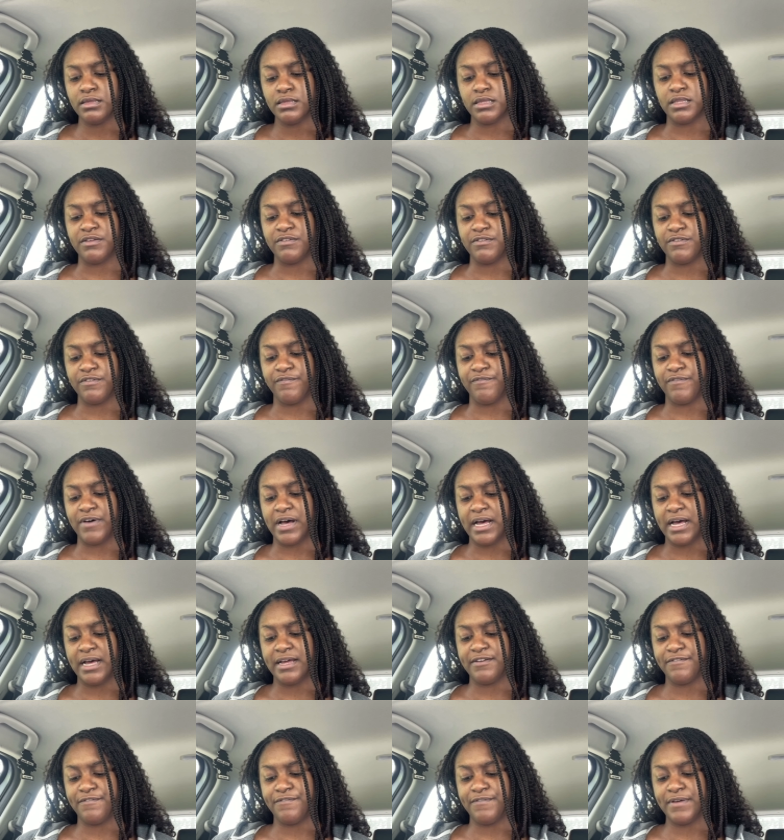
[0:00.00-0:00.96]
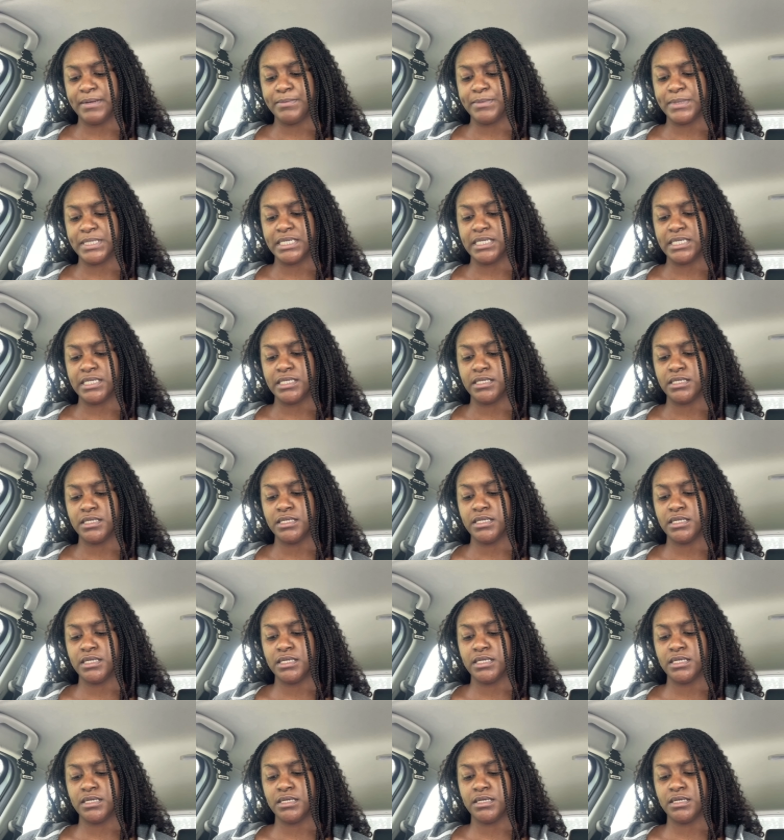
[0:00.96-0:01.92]
the divine feminine,
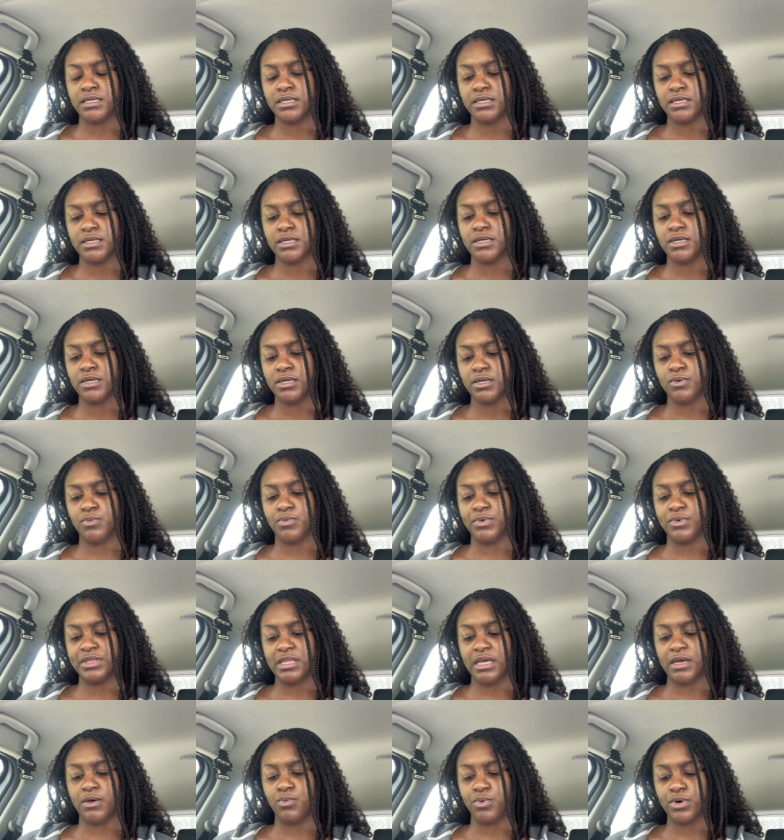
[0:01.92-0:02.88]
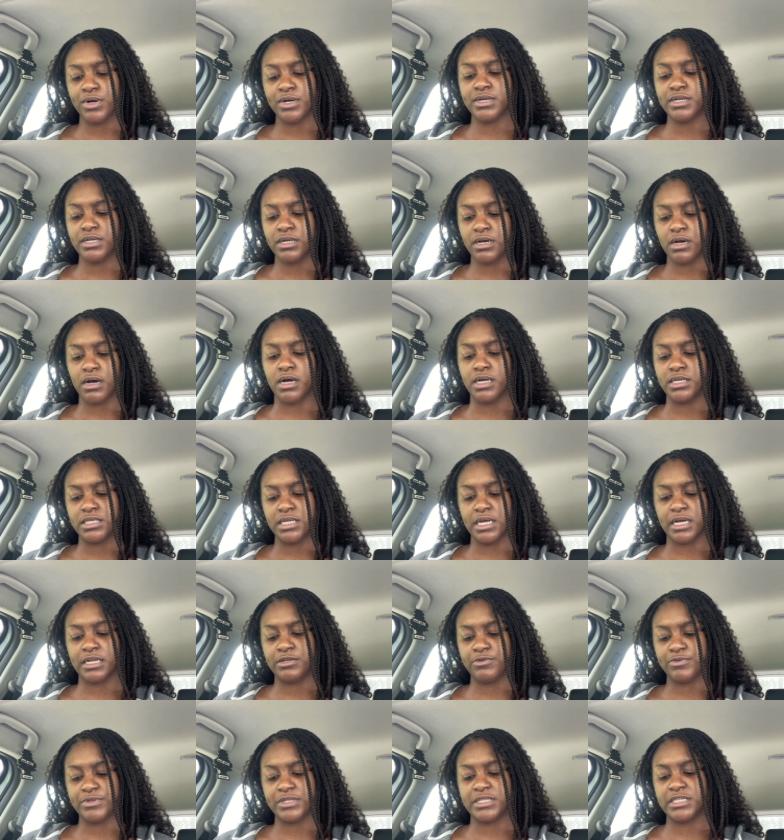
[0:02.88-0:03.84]
when they were in
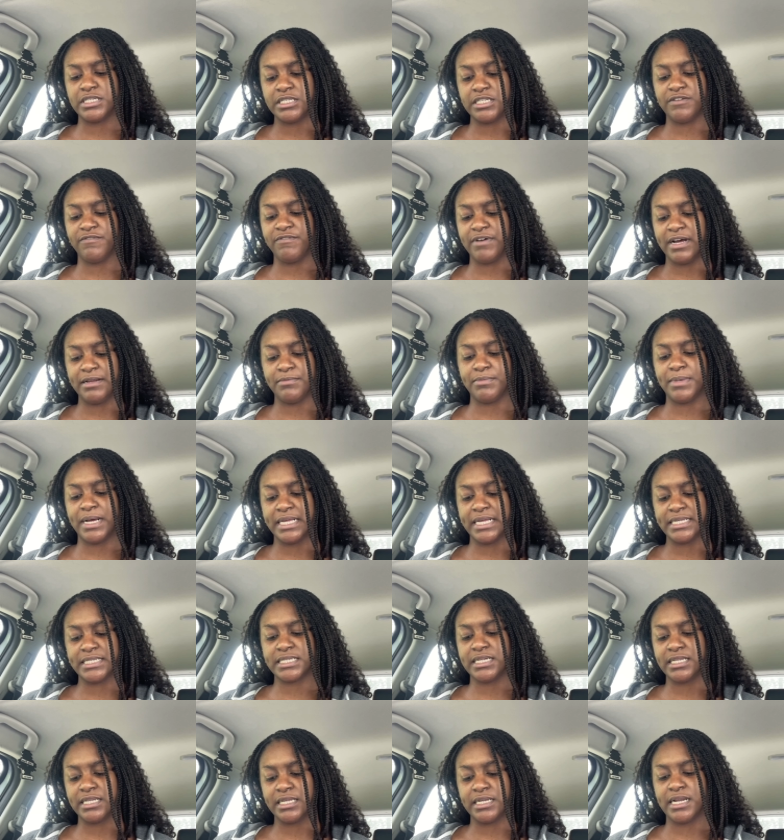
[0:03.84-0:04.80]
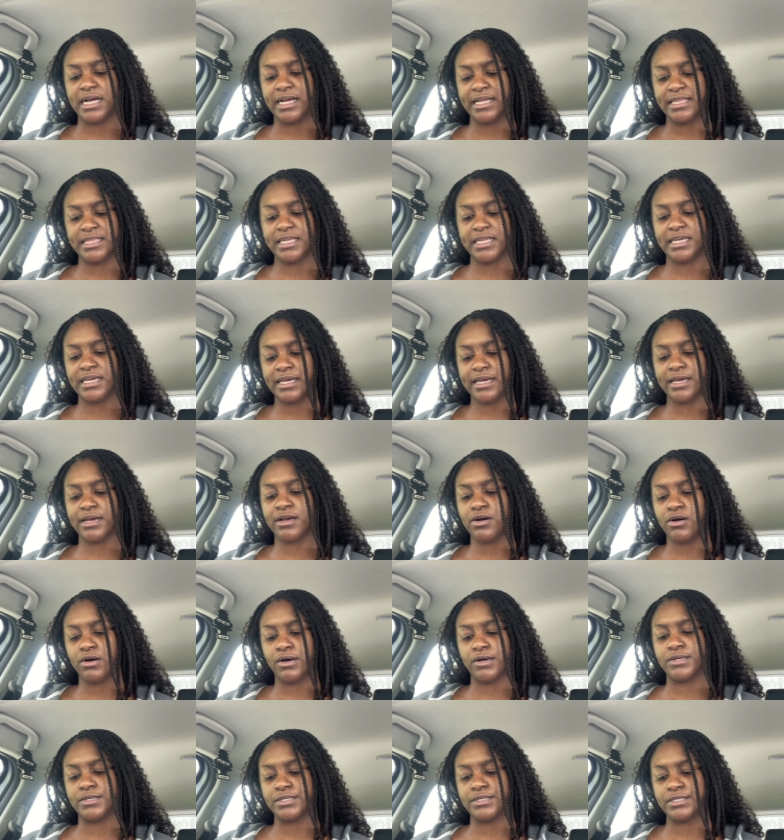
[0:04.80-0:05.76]
contact with this divine masculine, I think it
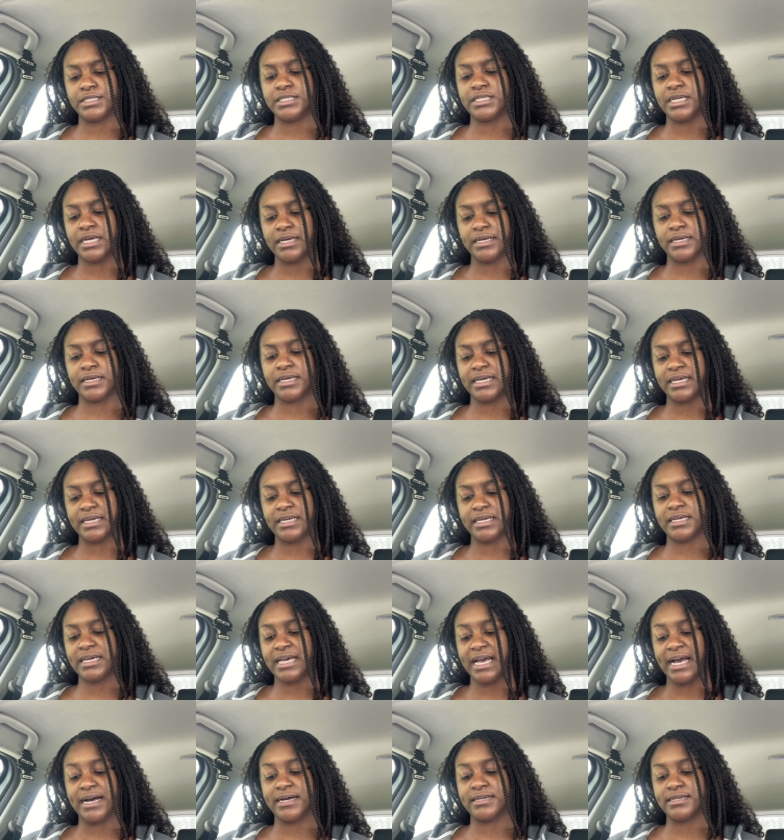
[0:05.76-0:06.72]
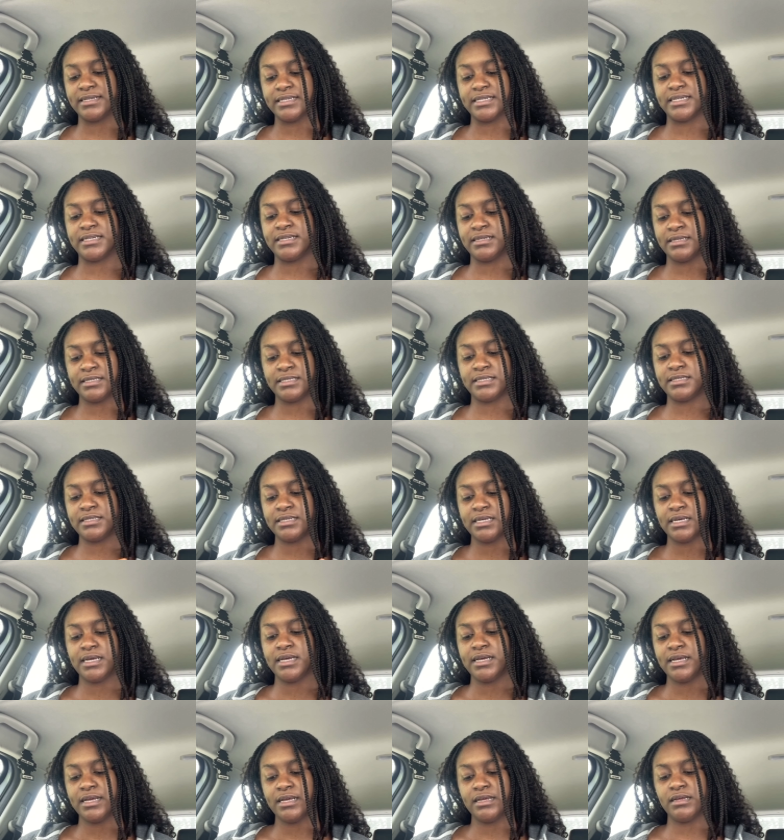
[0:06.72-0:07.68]
caused a catalyst
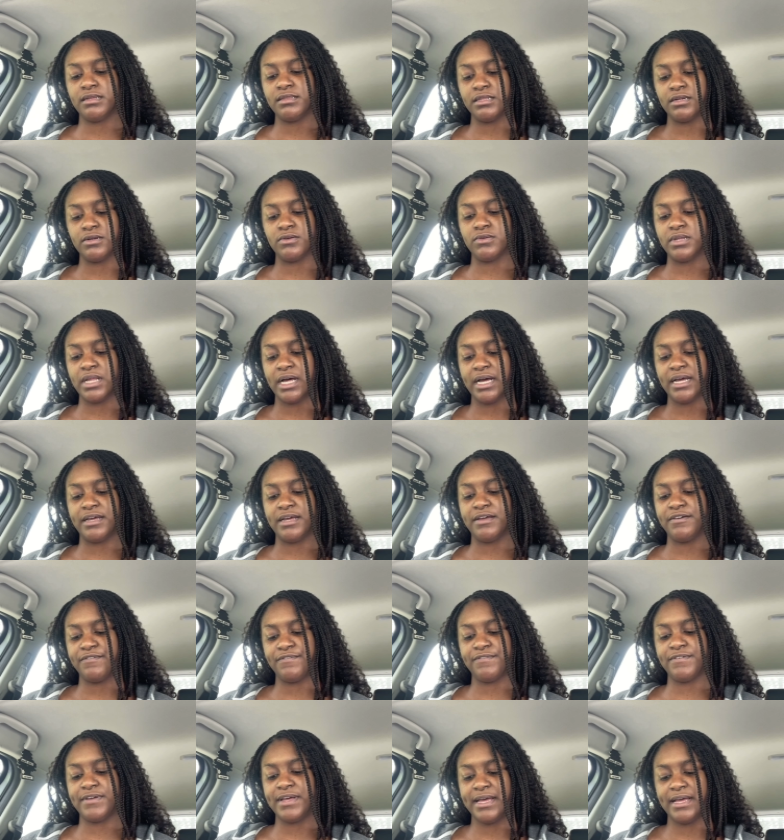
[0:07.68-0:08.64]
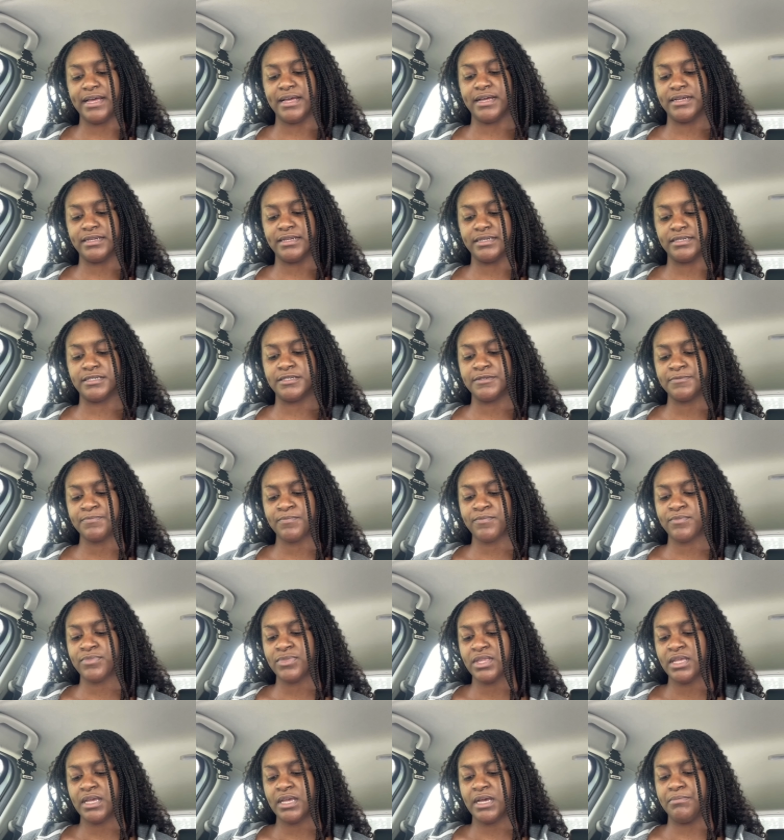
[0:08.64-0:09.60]
in their life and
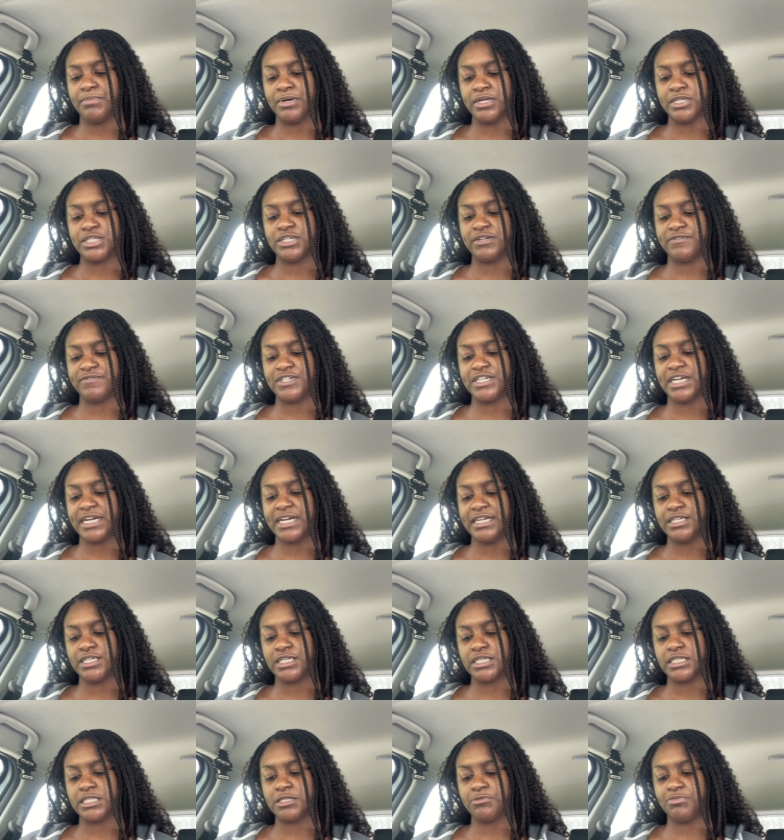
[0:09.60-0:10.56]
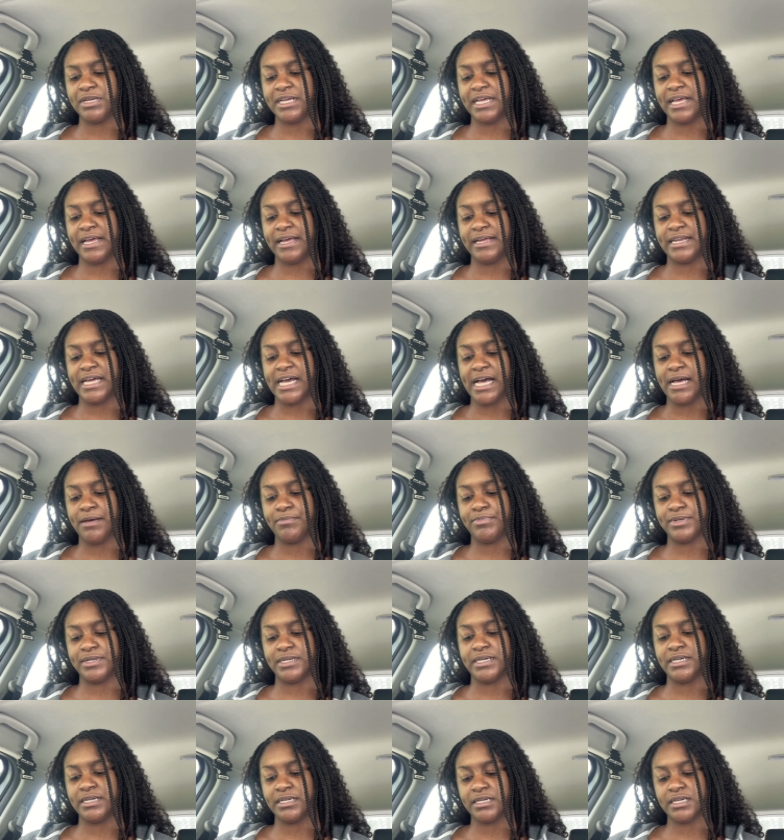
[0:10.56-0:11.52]
a bunch of changes began
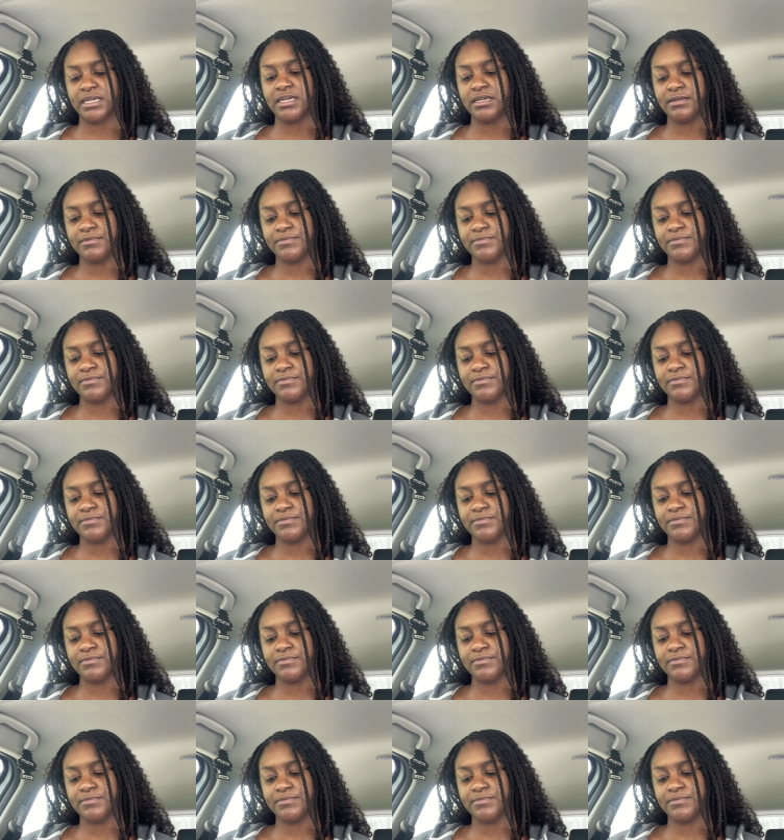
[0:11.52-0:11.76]
happening